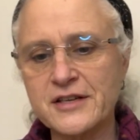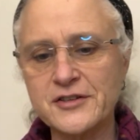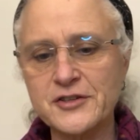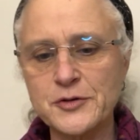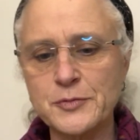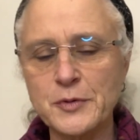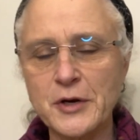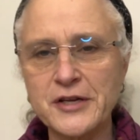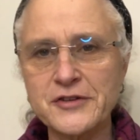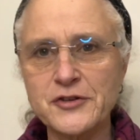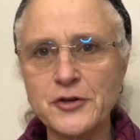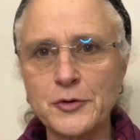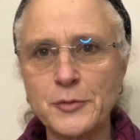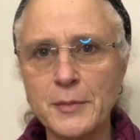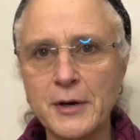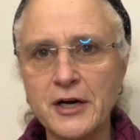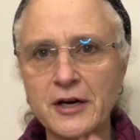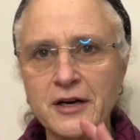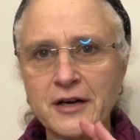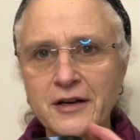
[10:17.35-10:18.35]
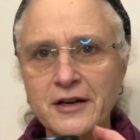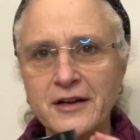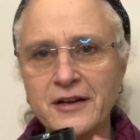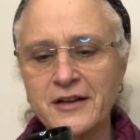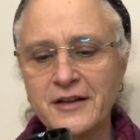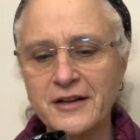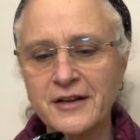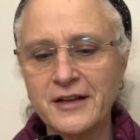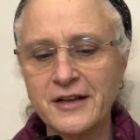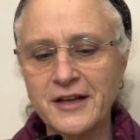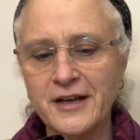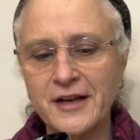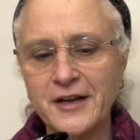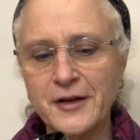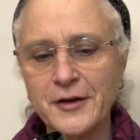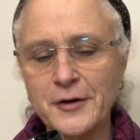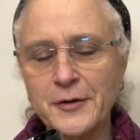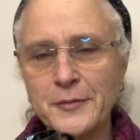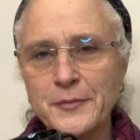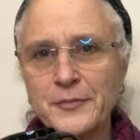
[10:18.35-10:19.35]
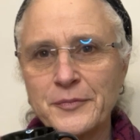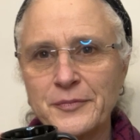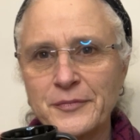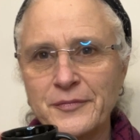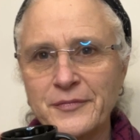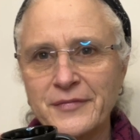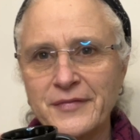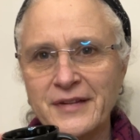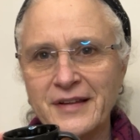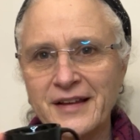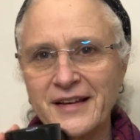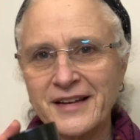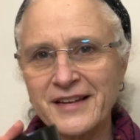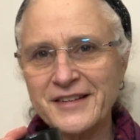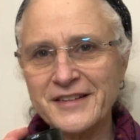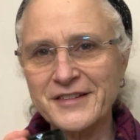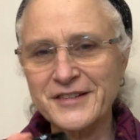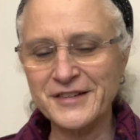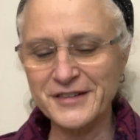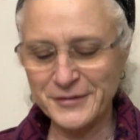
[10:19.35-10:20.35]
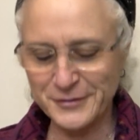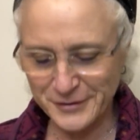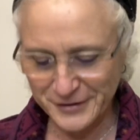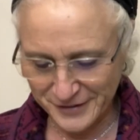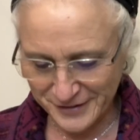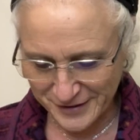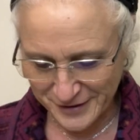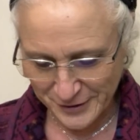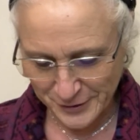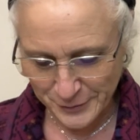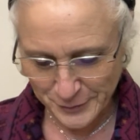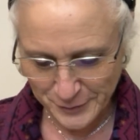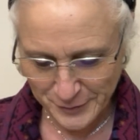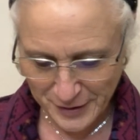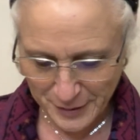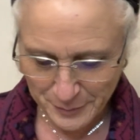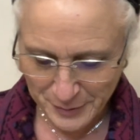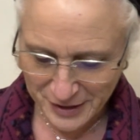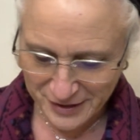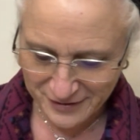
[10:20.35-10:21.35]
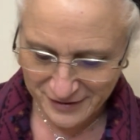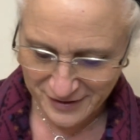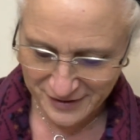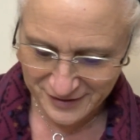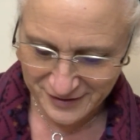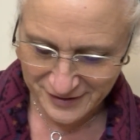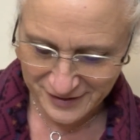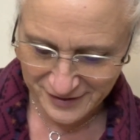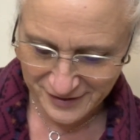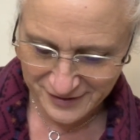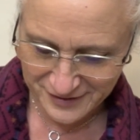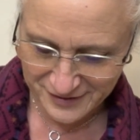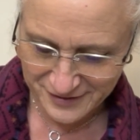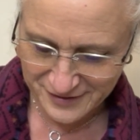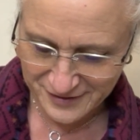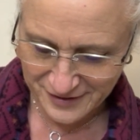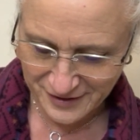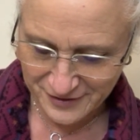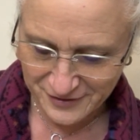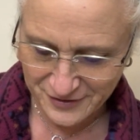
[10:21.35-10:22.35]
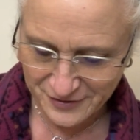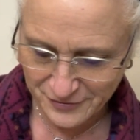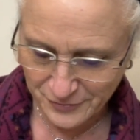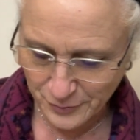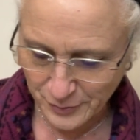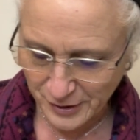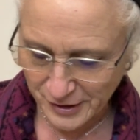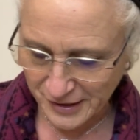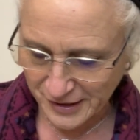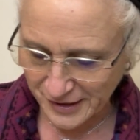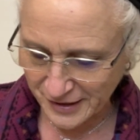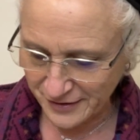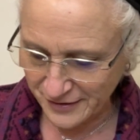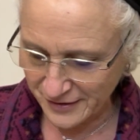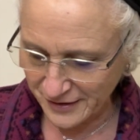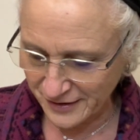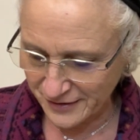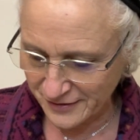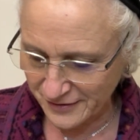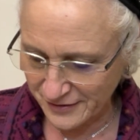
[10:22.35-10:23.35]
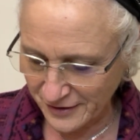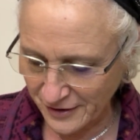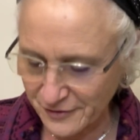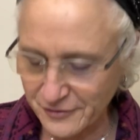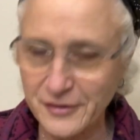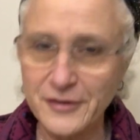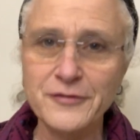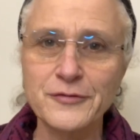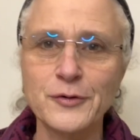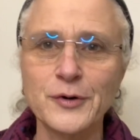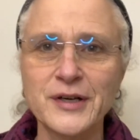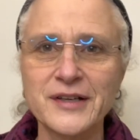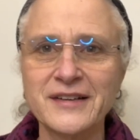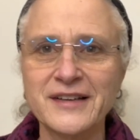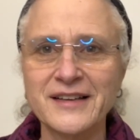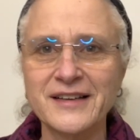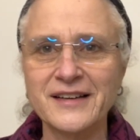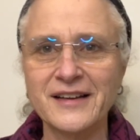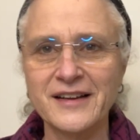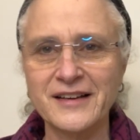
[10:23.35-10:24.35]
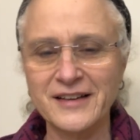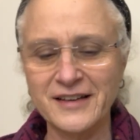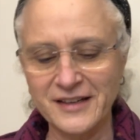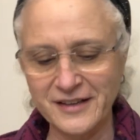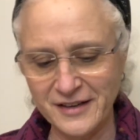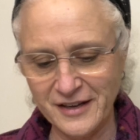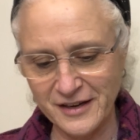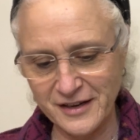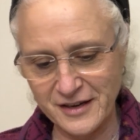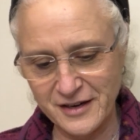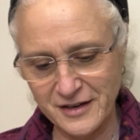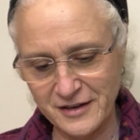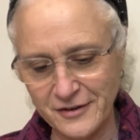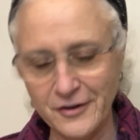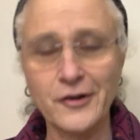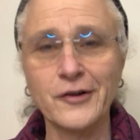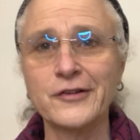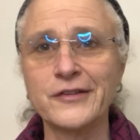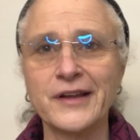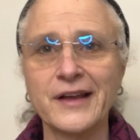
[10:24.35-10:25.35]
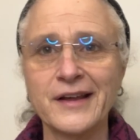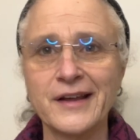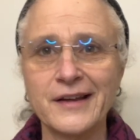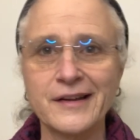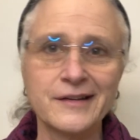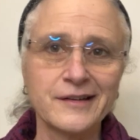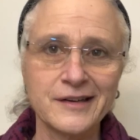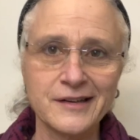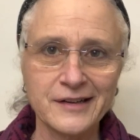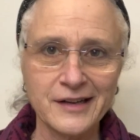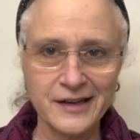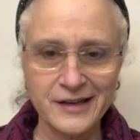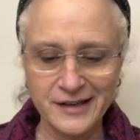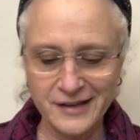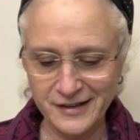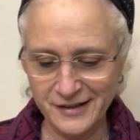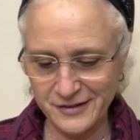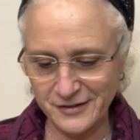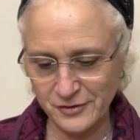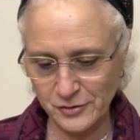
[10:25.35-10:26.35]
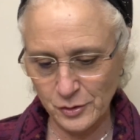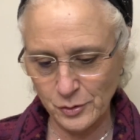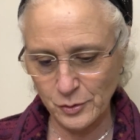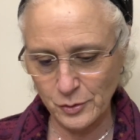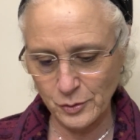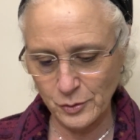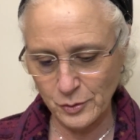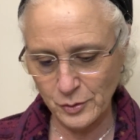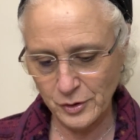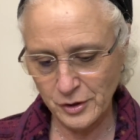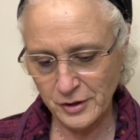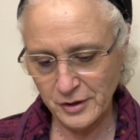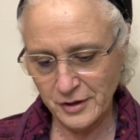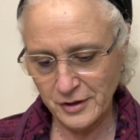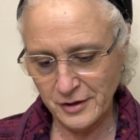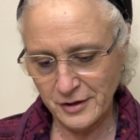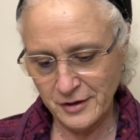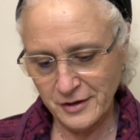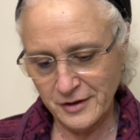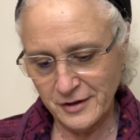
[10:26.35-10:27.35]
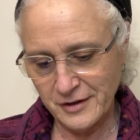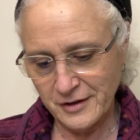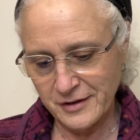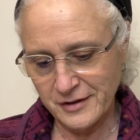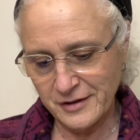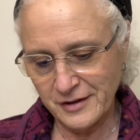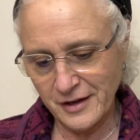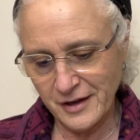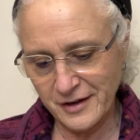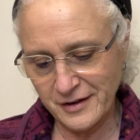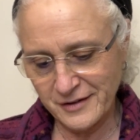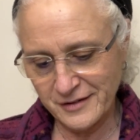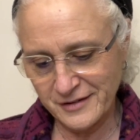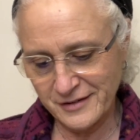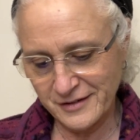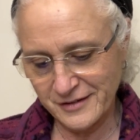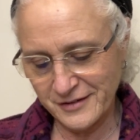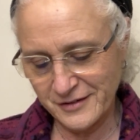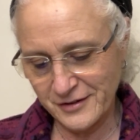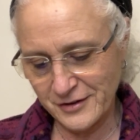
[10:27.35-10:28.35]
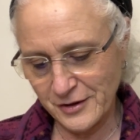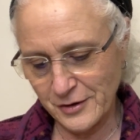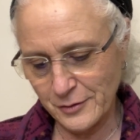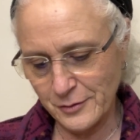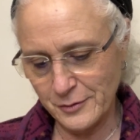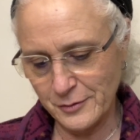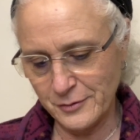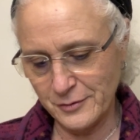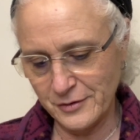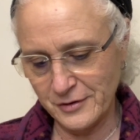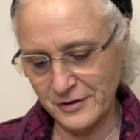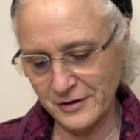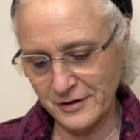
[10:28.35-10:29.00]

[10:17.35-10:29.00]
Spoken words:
espresso mug. It's just really cute. I paid 99 cents for it. They sell for $14.99 all day, any day. So yeah, it's cute.